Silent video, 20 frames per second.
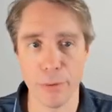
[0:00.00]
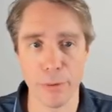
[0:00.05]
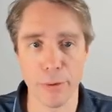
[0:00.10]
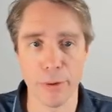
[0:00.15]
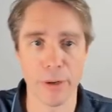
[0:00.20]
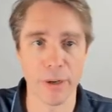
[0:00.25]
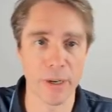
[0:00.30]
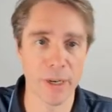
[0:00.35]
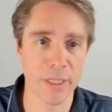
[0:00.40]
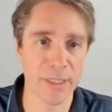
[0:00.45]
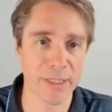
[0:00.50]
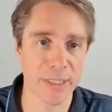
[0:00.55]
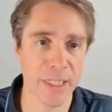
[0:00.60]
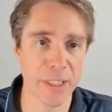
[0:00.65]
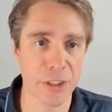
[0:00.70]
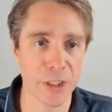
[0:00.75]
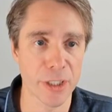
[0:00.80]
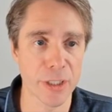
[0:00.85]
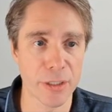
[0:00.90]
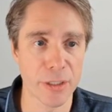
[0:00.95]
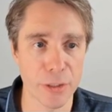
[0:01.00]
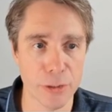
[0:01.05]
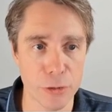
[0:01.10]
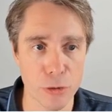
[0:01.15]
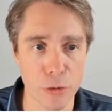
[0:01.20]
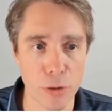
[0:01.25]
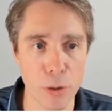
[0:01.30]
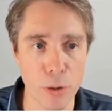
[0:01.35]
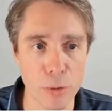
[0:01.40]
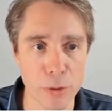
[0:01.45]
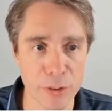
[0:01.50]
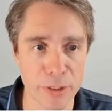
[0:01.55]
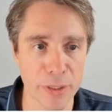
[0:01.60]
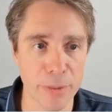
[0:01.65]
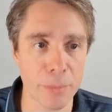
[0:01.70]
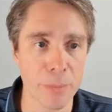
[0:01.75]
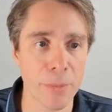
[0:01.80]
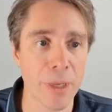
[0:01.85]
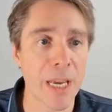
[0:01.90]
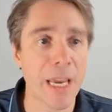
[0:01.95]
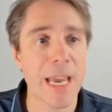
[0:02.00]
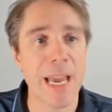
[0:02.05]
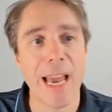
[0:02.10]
organization controls them,